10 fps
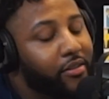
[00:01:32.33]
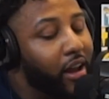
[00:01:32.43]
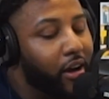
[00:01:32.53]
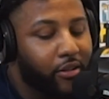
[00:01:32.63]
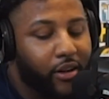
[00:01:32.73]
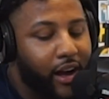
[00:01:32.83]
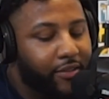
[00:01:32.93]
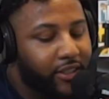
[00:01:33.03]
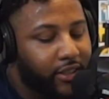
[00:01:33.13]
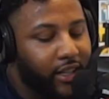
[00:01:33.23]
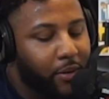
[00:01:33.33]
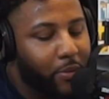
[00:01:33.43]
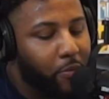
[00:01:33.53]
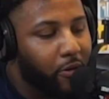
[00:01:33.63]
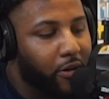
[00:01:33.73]
Now, obviously, a lot of
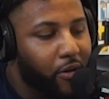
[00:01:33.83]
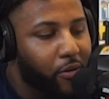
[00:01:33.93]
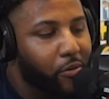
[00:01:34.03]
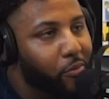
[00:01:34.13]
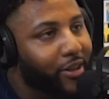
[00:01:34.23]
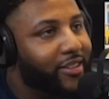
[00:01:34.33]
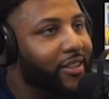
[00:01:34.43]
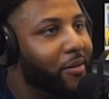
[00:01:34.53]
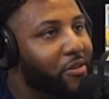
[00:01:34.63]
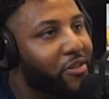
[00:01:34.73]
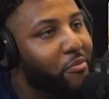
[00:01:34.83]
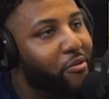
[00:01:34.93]
people want to know, what's up with the